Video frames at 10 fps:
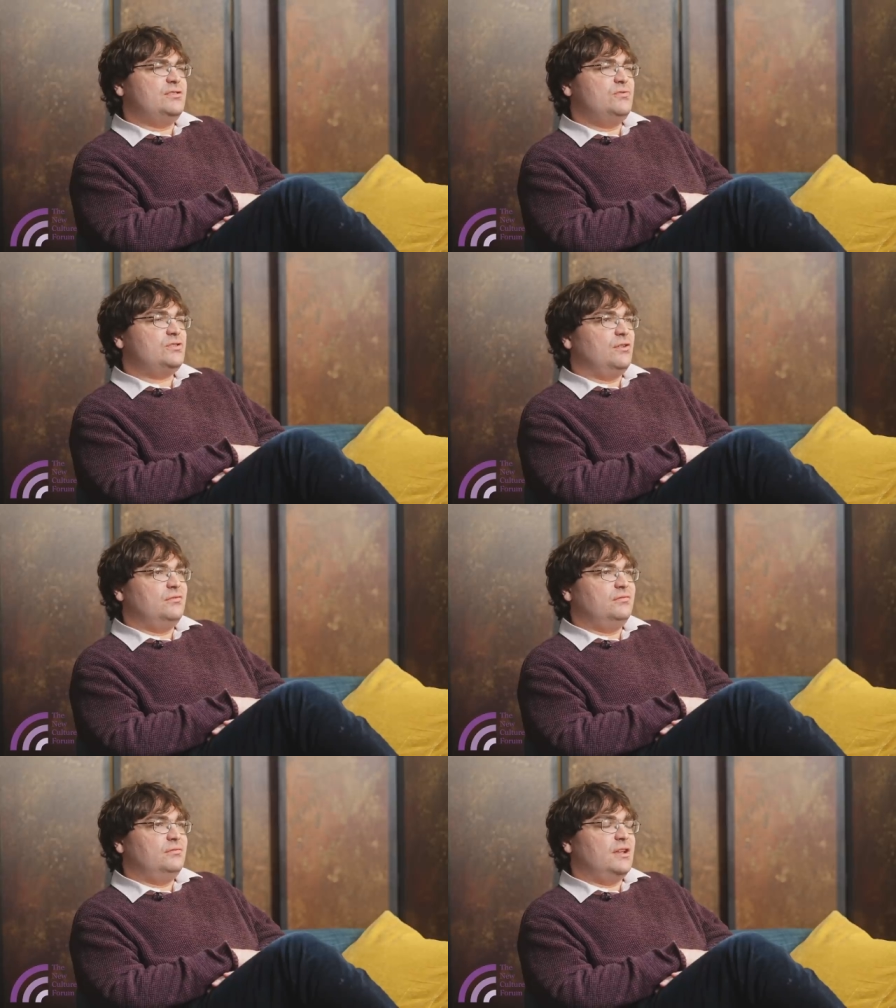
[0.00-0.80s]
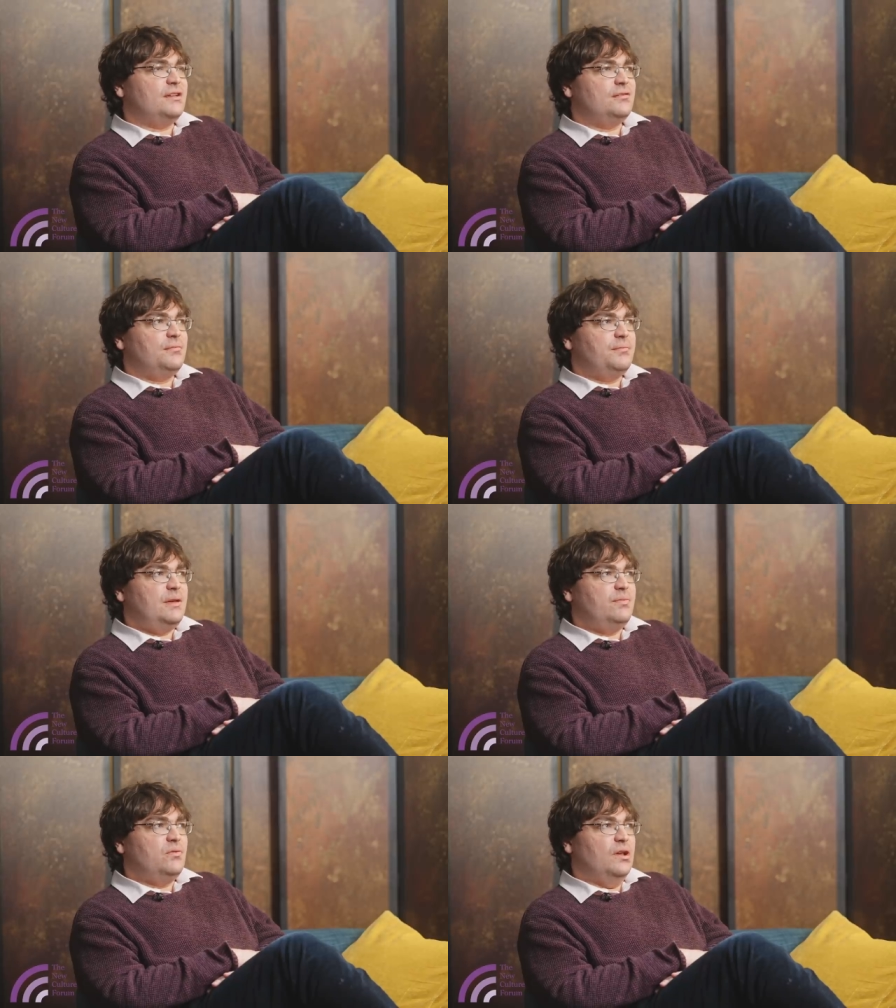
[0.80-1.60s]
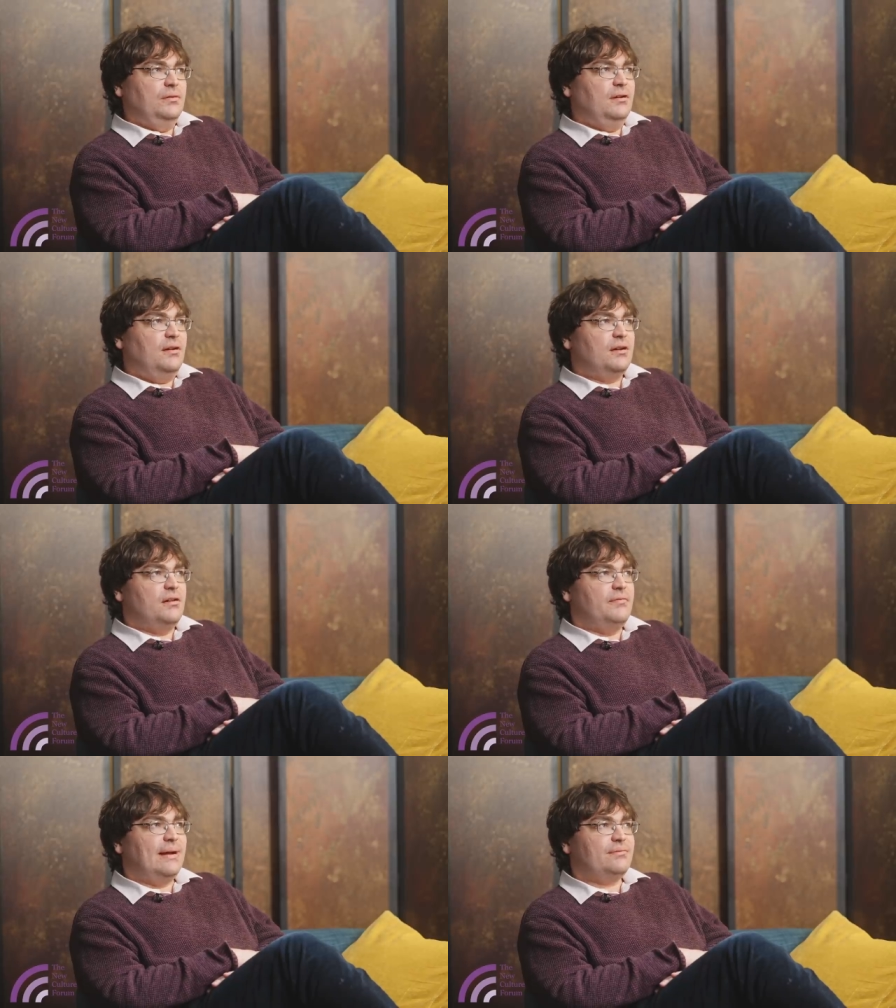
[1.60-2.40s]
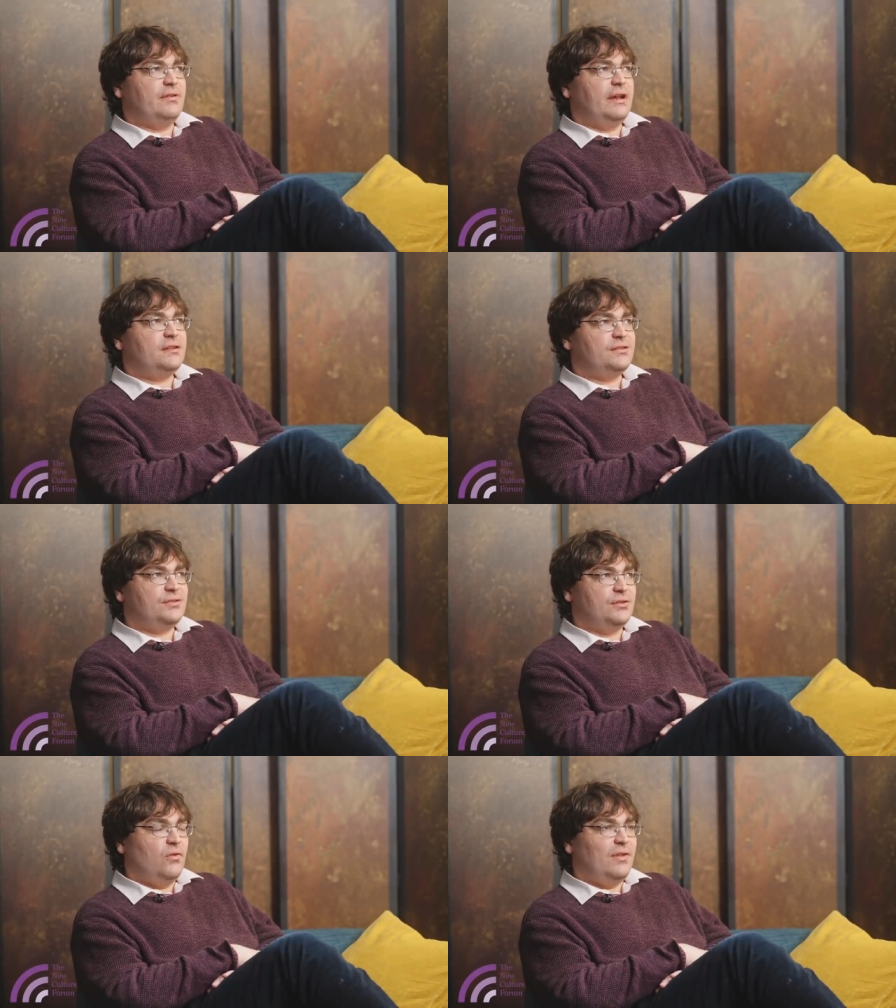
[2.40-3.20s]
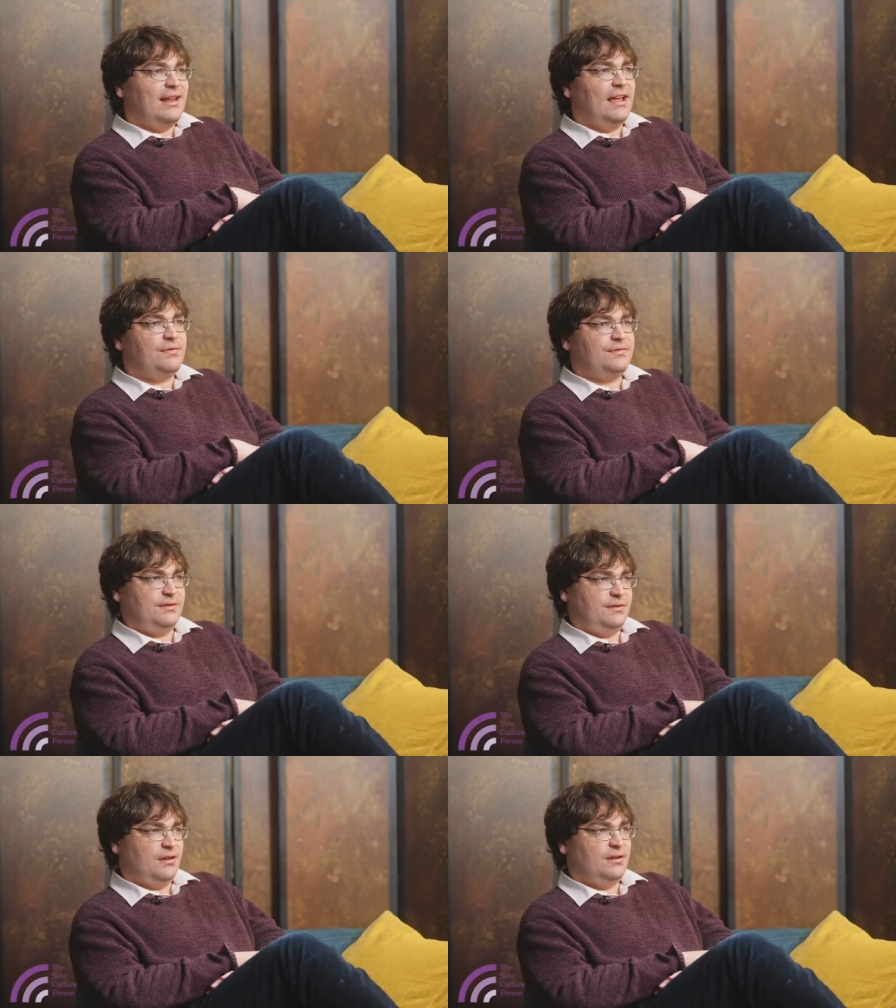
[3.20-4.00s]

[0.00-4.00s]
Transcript: it's also like people who are kind of mavericks on the left.